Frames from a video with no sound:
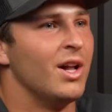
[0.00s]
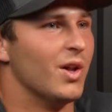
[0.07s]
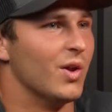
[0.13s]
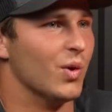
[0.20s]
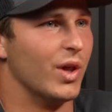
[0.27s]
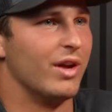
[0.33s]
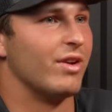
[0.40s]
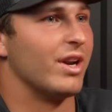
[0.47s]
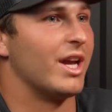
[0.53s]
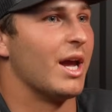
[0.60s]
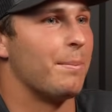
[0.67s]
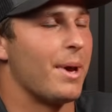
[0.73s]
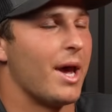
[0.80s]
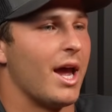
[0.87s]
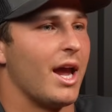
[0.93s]
leaving and
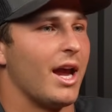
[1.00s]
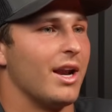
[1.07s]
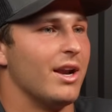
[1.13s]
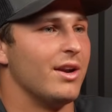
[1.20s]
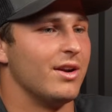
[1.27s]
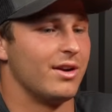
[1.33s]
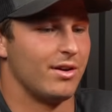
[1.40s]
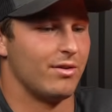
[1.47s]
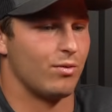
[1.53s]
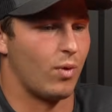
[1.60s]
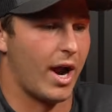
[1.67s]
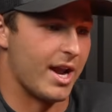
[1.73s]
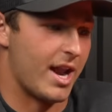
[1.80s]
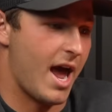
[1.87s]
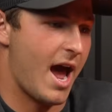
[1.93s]
get paid
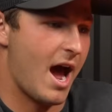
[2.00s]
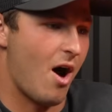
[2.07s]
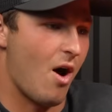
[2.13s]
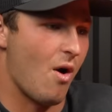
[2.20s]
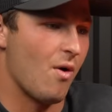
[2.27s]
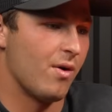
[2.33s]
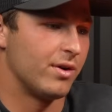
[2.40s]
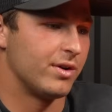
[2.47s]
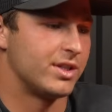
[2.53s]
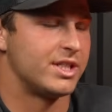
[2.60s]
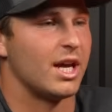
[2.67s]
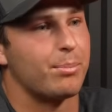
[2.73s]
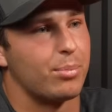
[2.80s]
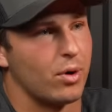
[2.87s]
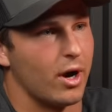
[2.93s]
right now,
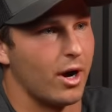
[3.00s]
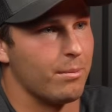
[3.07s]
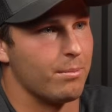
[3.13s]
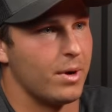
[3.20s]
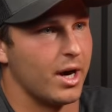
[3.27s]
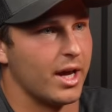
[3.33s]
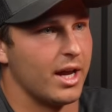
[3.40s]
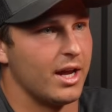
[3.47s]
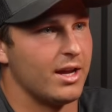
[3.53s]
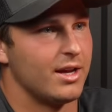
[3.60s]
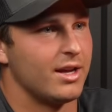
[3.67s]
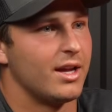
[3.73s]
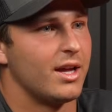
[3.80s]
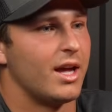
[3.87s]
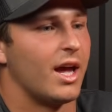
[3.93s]
temporary money,
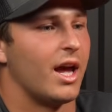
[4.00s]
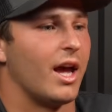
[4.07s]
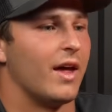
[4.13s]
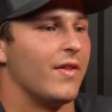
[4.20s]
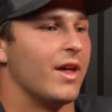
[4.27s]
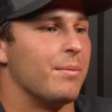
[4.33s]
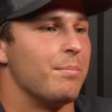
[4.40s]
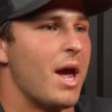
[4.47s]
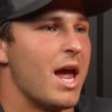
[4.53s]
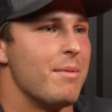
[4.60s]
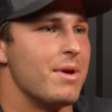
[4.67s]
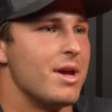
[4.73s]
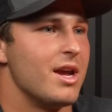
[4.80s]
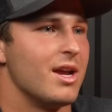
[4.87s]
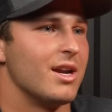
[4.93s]
and then
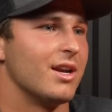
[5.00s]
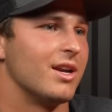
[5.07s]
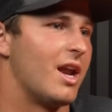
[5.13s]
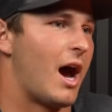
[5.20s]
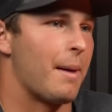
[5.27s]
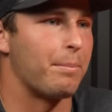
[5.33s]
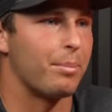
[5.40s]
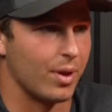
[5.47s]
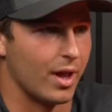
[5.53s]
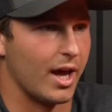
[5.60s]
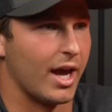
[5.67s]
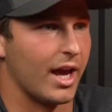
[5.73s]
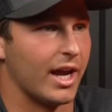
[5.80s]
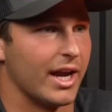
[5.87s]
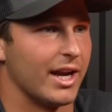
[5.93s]
maybe not
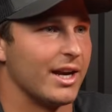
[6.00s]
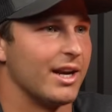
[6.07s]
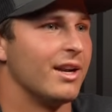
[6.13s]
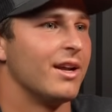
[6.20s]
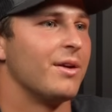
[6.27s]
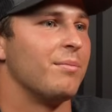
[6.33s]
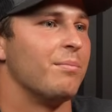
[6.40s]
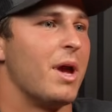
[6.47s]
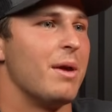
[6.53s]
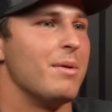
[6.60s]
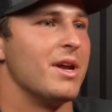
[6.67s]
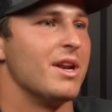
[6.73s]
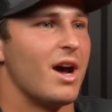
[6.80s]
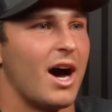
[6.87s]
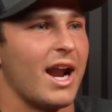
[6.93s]
playing,
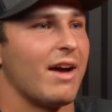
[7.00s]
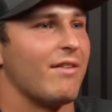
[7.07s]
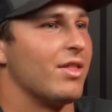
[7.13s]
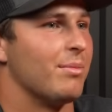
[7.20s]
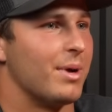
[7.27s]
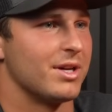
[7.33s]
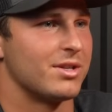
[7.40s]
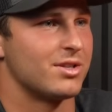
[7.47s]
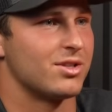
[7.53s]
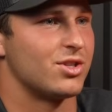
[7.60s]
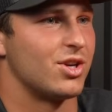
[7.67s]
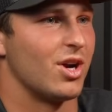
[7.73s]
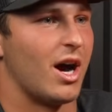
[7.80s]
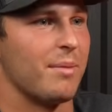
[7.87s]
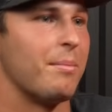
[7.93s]
maybe not having the best
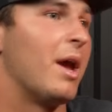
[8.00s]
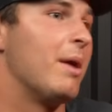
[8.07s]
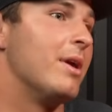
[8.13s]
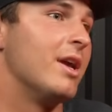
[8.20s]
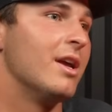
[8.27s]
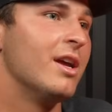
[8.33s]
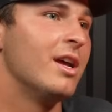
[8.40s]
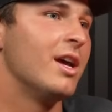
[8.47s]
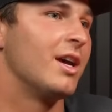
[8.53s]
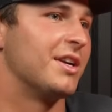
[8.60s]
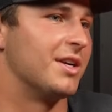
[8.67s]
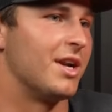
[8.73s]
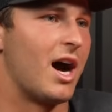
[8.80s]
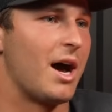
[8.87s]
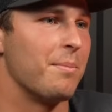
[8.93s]
shot, maybe
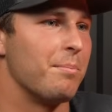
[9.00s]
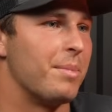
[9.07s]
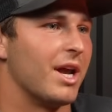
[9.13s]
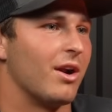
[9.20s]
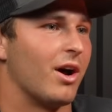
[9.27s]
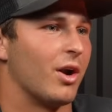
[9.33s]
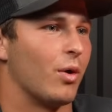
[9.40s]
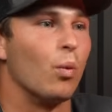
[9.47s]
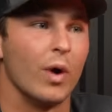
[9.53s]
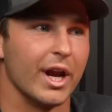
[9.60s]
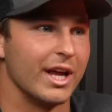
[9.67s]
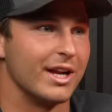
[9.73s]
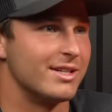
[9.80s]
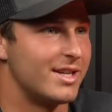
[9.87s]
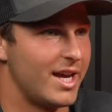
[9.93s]
not being on a
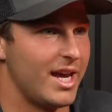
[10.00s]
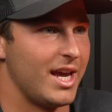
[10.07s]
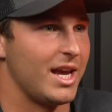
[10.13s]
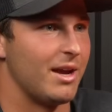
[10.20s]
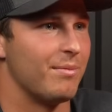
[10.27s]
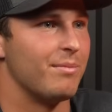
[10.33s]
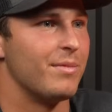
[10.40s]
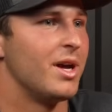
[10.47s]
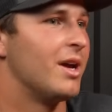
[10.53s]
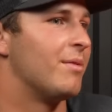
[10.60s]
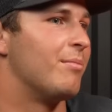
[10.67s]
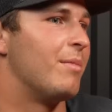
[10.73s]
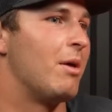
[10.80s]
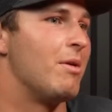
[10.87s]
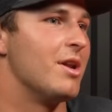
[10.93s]
winning team,
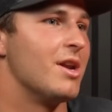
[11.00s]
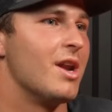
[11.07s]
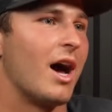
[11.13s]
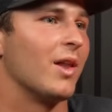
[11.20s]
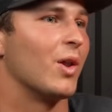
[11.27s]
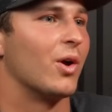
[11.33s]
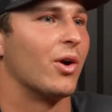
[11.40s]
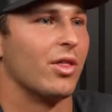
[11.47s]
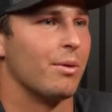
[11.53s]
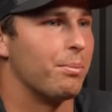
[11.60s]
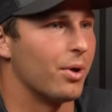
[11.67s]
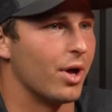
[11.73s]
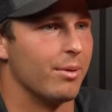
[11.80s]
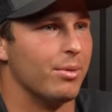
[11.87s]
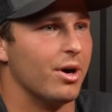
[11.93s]
maybe not learning the
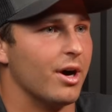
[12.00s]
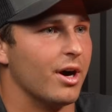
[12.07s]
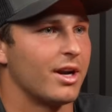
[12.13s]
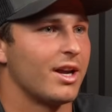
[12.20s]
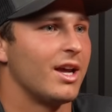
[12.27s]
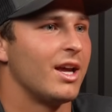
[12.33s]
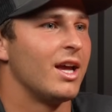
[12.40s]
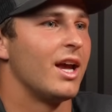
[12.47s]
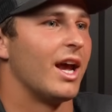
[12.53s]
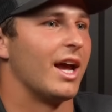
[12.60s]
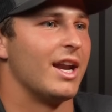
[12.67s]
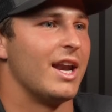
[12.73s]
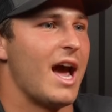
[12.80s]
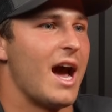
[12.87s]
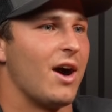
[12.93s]
playbook,
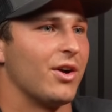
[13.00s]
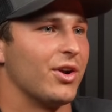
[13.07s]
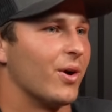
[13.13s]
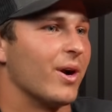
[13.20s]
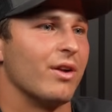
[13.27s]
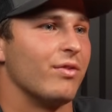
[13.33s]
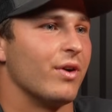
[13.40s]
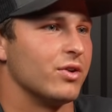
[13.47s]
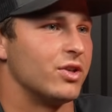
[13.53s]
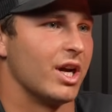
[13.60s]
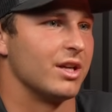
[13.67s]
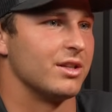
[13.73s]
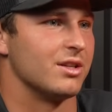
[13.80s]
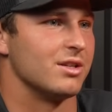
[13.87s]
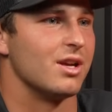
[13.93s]
and now your NFL
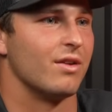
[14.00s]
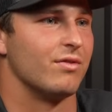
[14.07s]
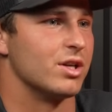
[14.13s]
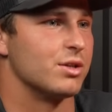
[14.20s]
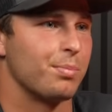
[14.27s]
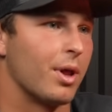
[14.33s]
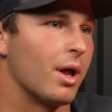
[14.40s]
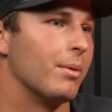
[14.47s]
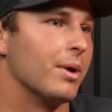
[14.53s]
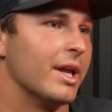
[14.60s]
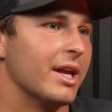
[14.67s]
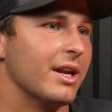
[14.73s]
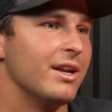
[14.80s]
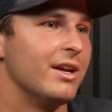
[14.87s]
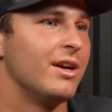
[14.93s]
chances have just
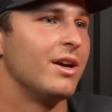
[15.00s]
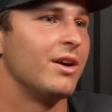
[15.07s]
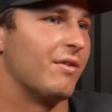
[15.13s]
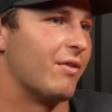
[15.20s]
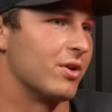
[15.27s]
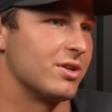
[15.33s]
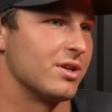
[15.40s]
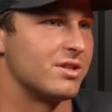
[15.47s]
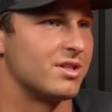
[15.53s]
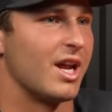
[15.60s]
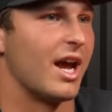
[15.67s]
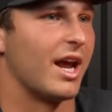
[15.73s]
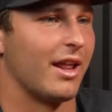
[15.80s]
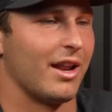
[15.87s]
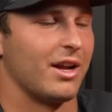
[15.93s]
plummeted versus
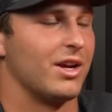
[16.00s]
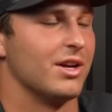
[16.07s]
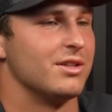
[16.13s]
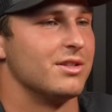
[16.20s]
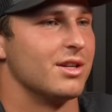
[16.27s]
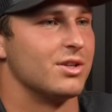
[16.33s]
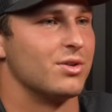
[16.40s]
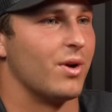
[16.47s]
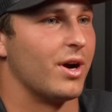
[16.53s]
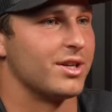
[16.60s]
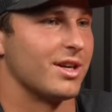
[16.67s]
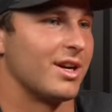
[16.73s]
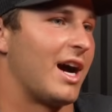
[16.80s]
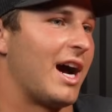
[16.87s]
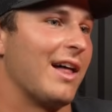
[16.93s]
staying in a good
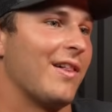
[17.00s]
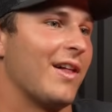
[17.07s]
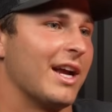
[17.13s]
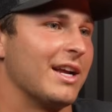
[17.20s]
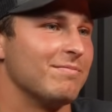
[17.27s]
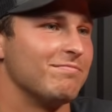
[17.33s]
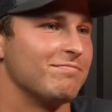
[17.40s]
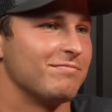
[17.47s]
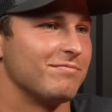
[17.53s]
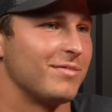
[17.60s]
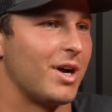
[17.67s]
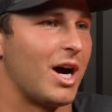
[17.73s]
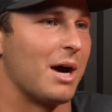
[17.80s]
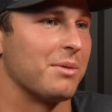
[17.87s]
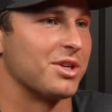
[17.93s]
situation? I like
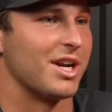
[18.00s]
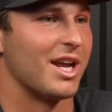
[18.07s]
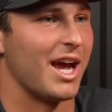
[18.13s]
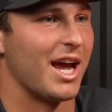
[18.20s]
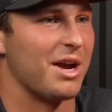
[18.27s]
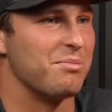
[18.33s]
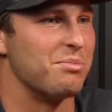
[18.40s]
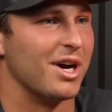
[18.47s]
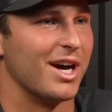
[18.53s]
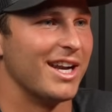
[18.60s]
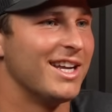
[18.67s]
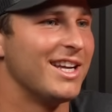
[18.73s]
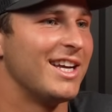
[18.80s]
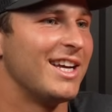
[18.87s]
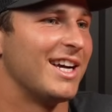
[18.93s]
option A, but
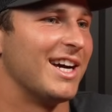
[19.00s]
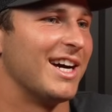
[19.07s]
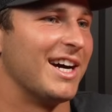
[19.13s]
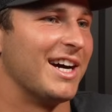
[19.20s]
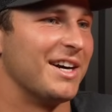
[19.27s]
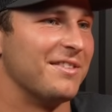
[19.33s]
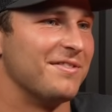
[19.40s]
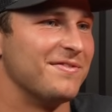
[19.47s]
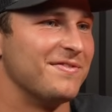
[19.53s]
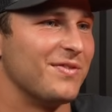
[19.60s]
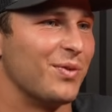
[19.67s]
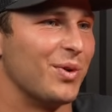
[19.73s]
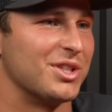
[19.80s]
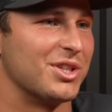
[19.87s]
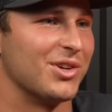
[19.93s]

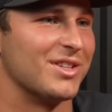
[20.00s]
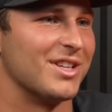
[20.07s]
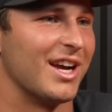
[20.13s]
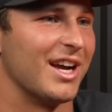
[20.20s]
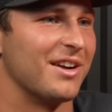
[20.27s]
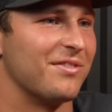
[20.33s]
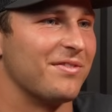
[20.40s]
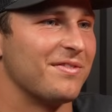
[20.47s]
what's your take?